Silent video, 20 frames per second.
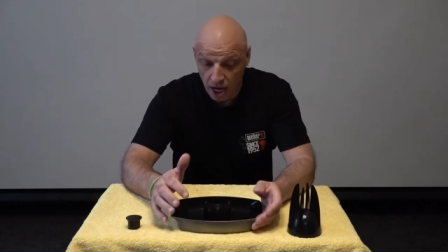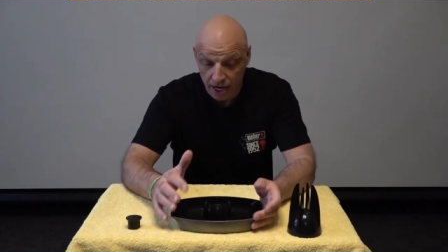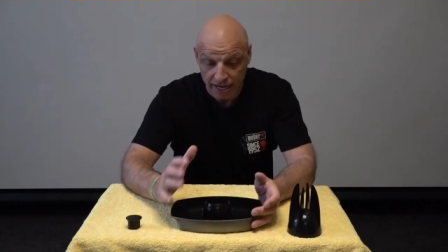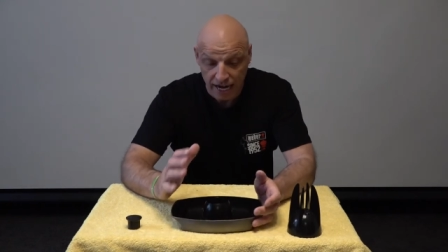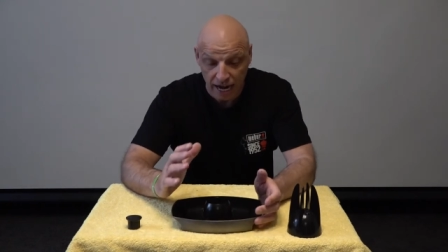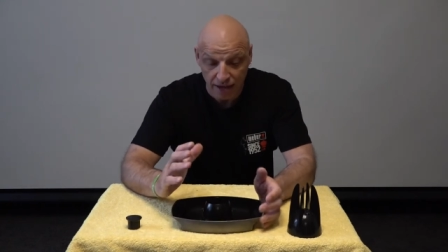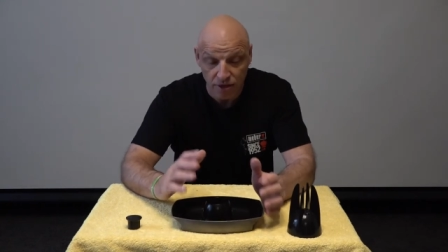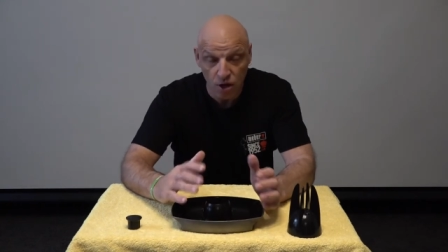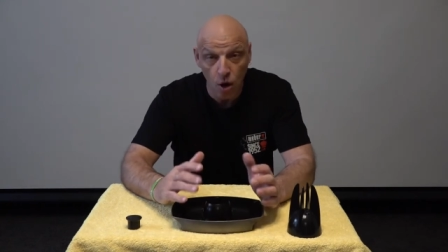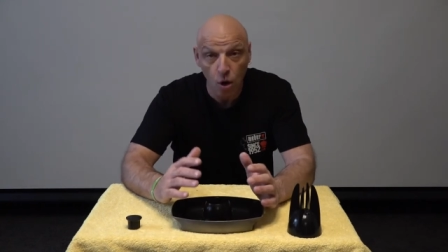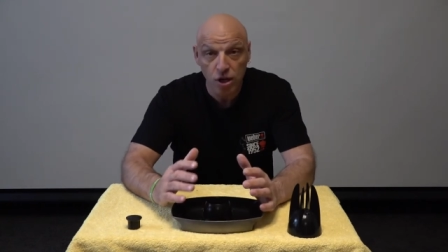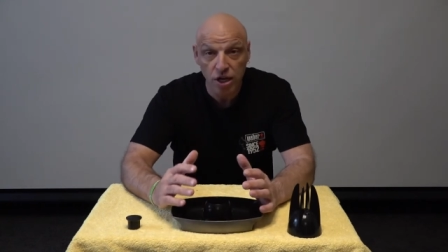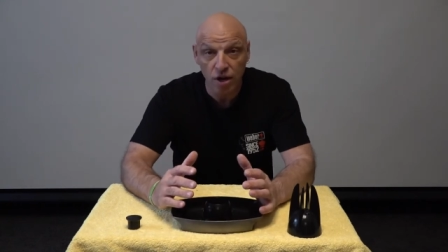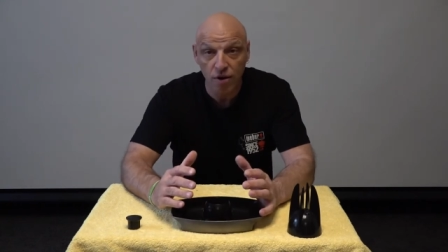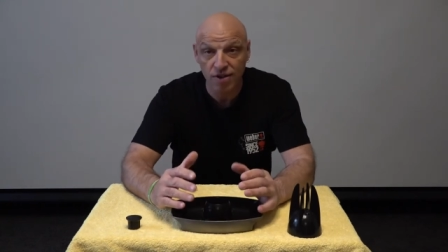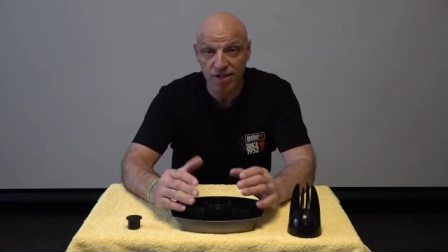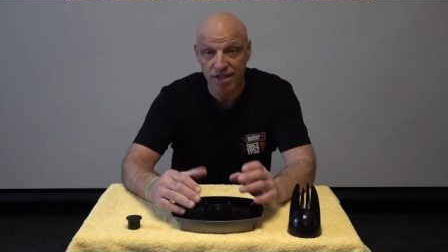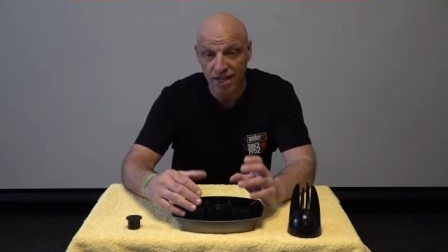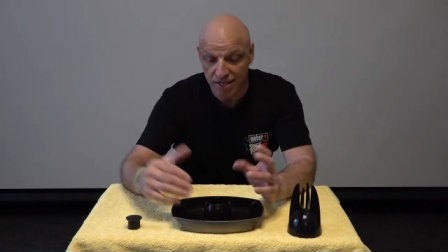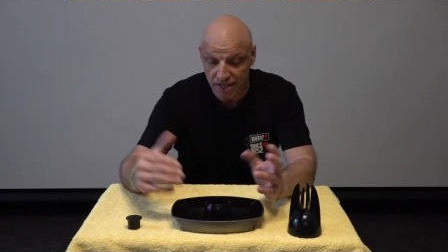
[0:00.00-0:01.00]
Now the
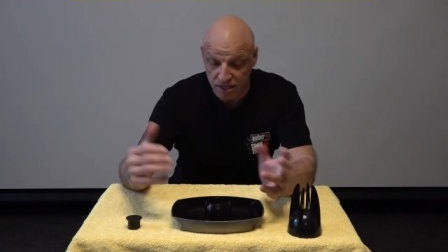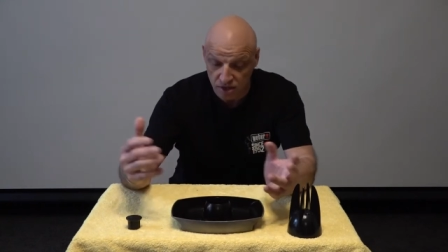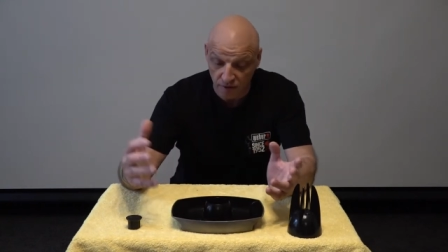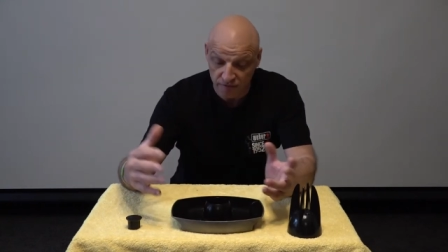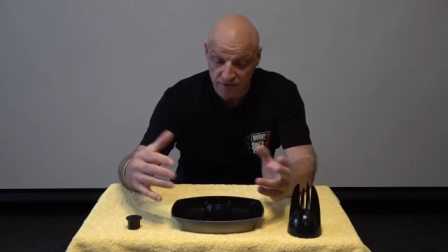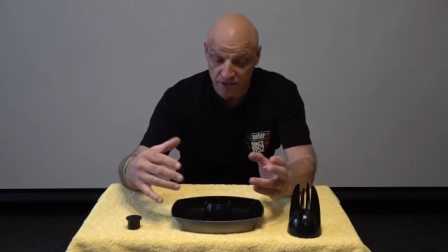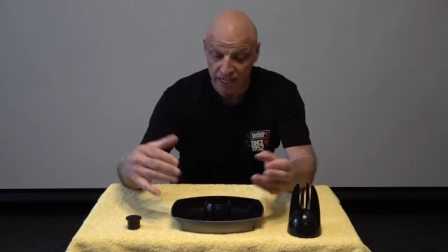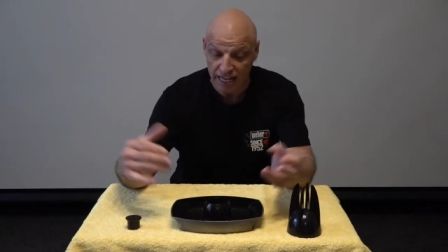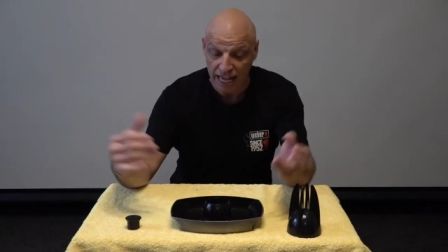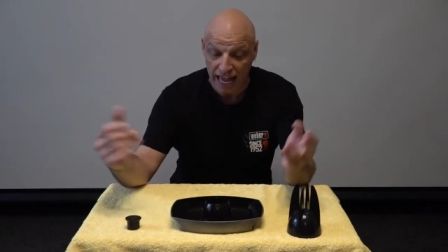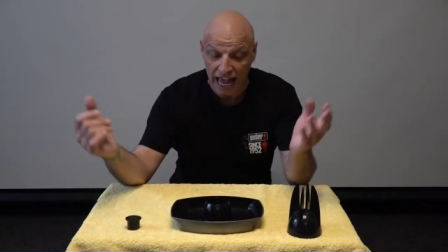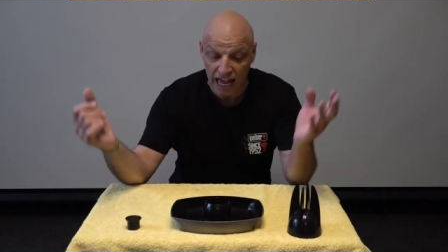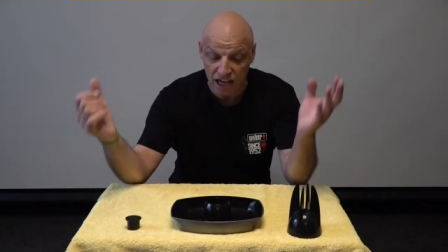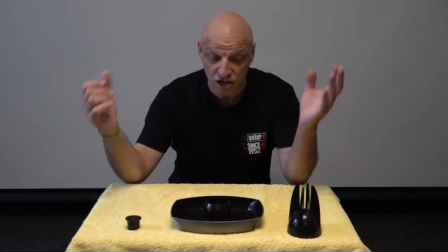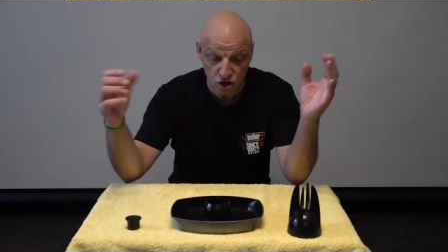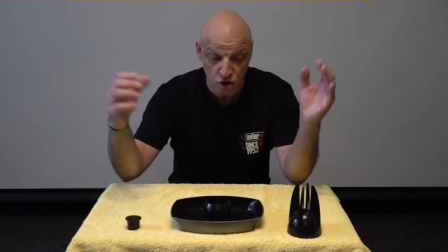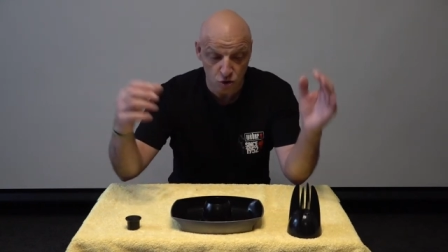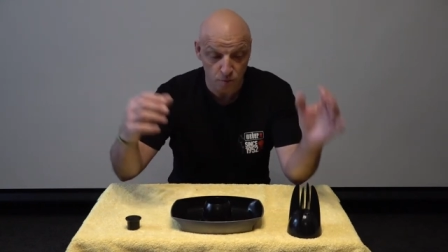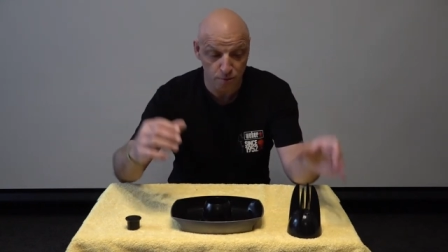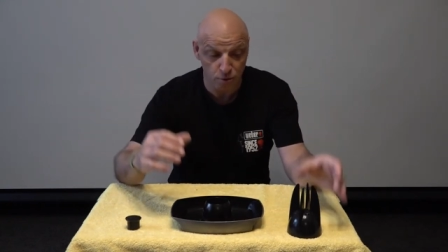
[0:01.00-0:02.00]
idea of this is obviously
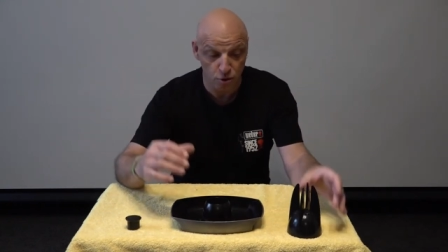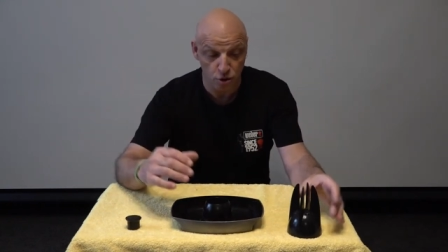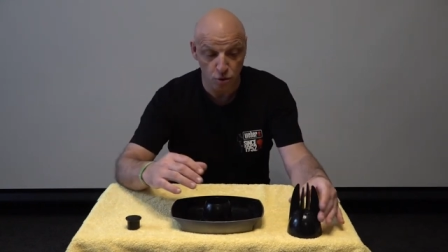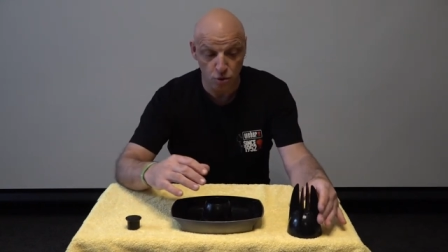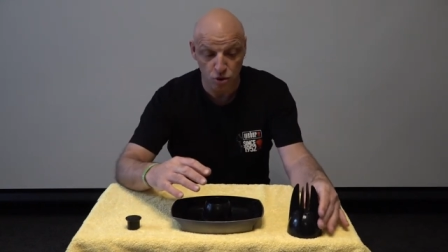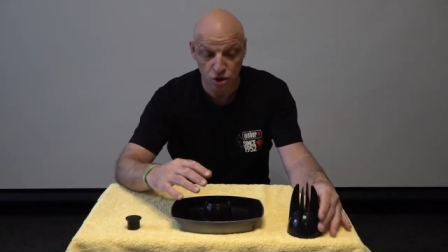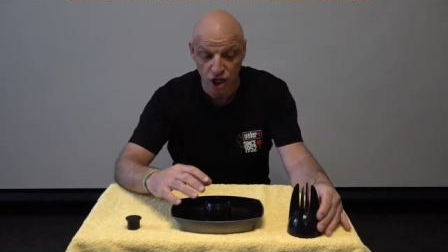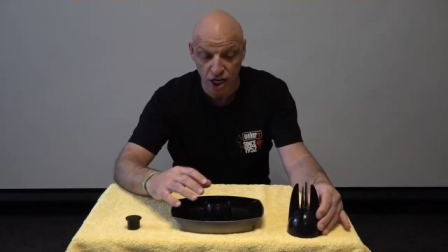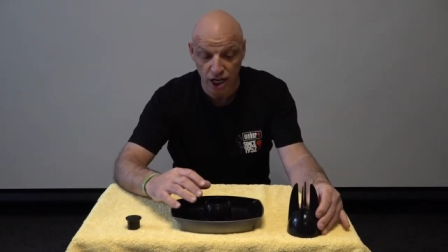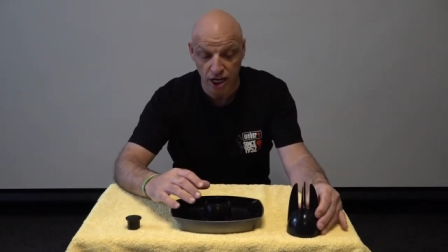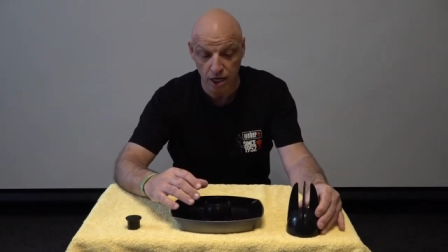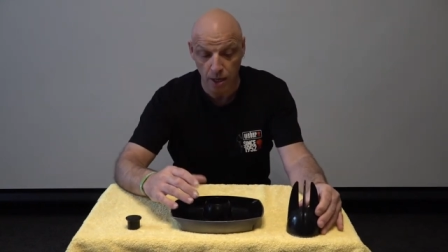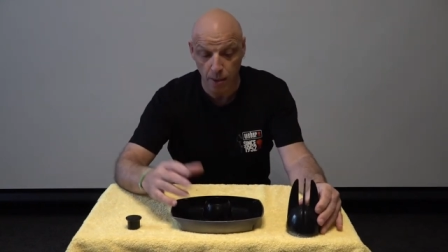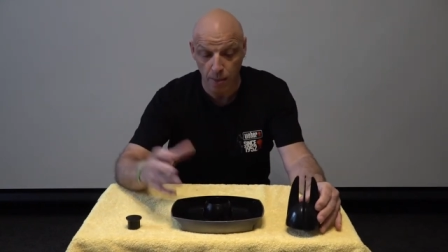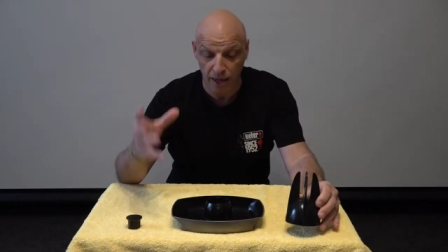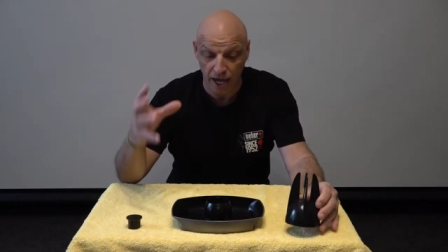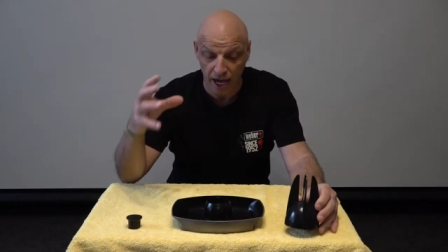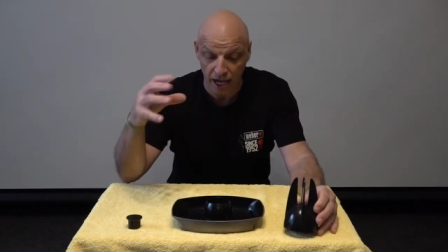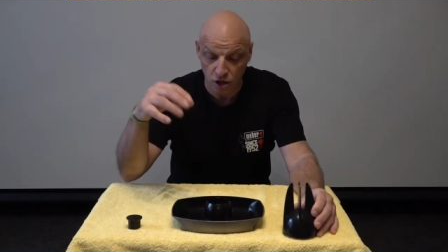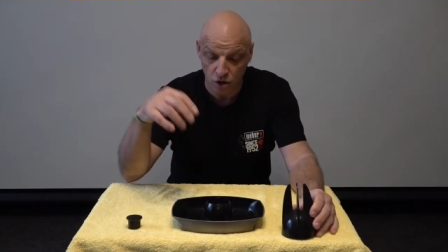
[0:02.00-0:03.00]
as you put your chicken on
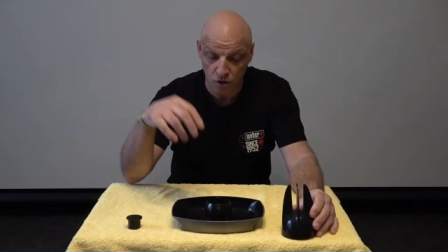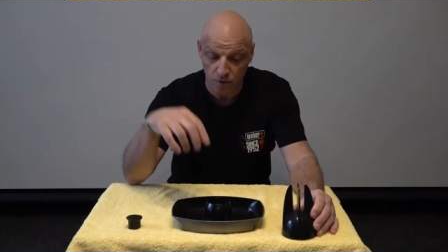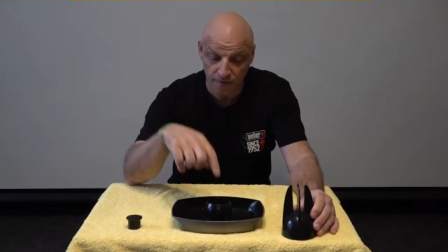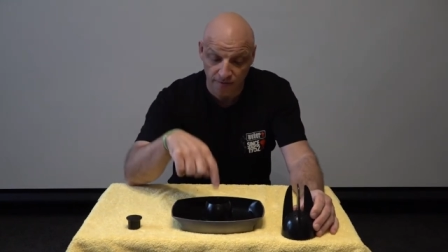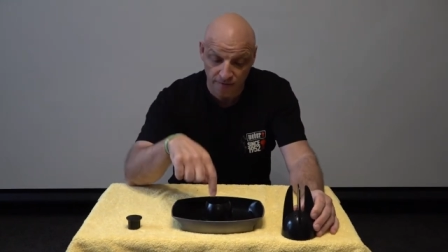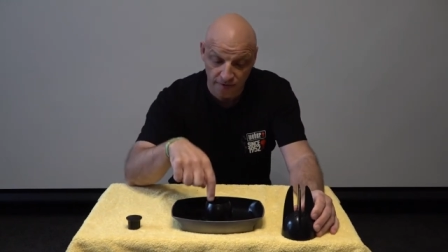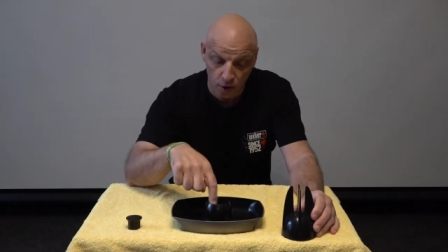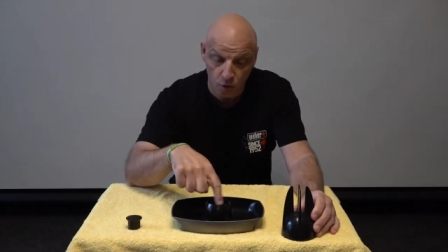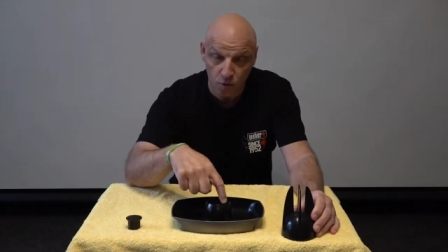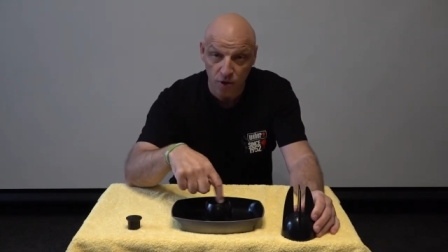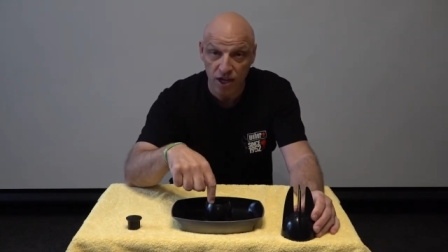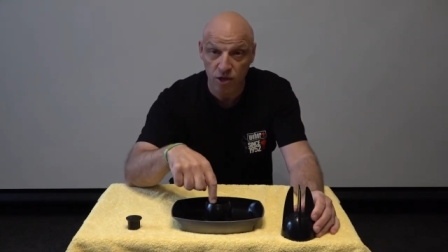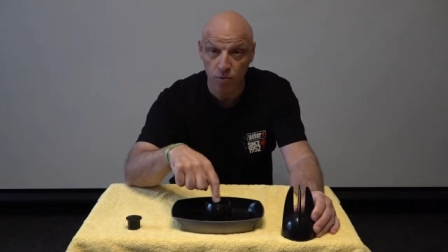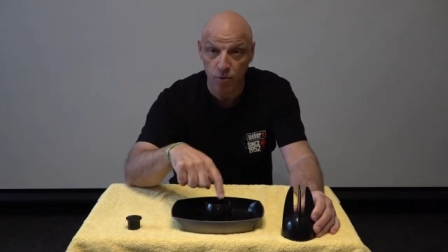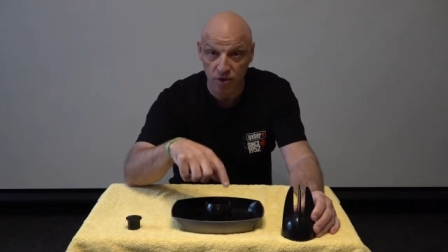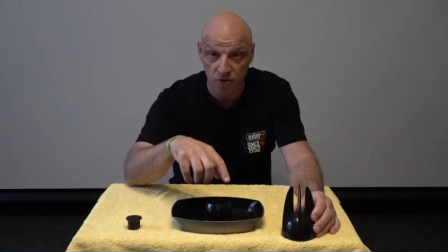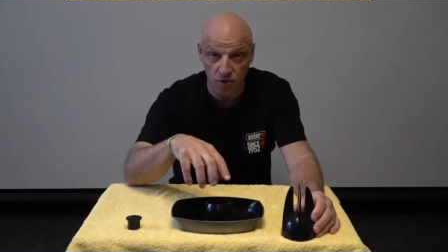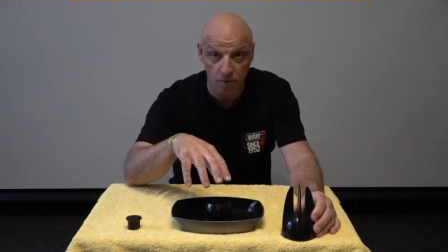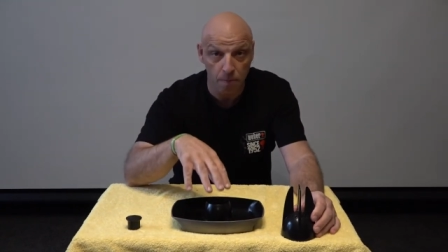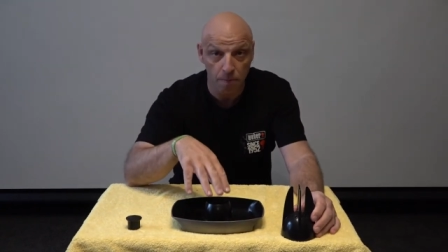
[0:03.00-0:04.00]
there, you'd fill this
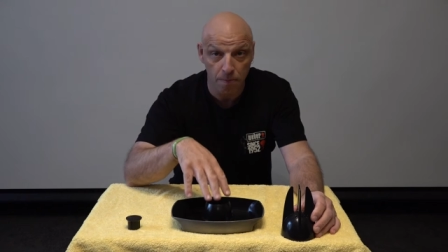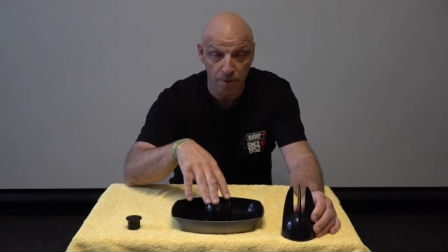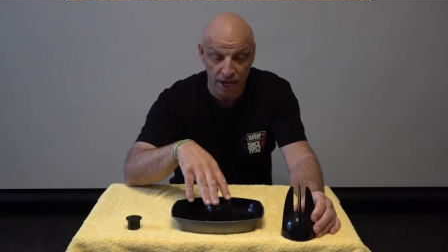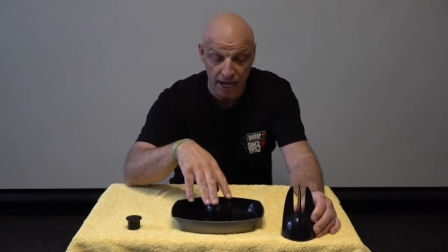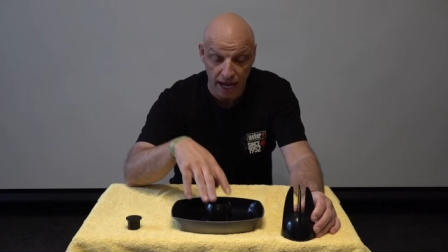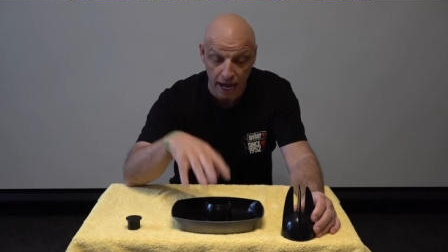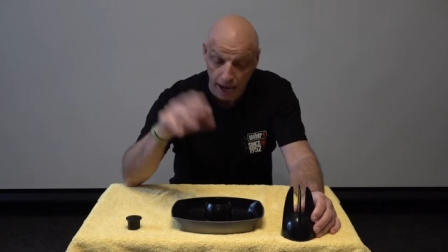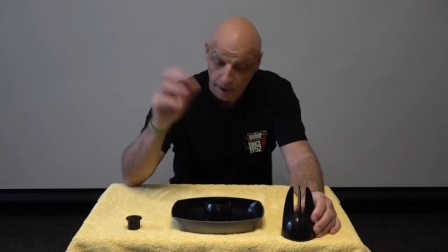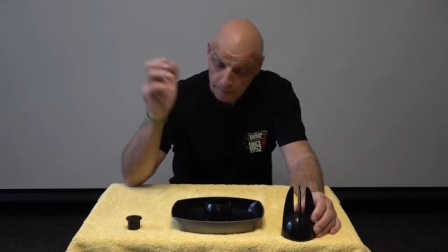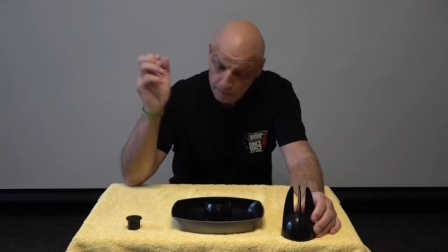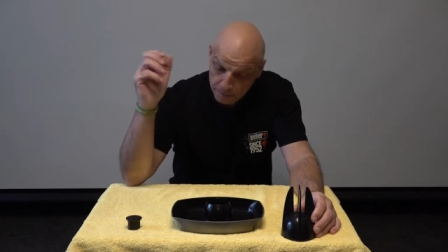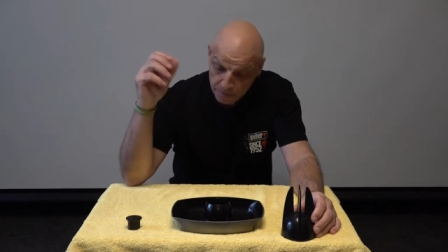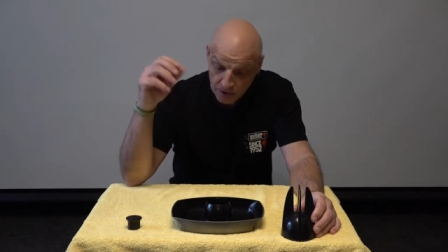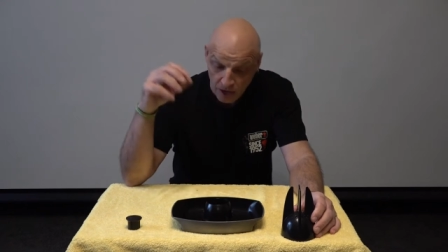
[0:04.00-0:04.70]
with some beer,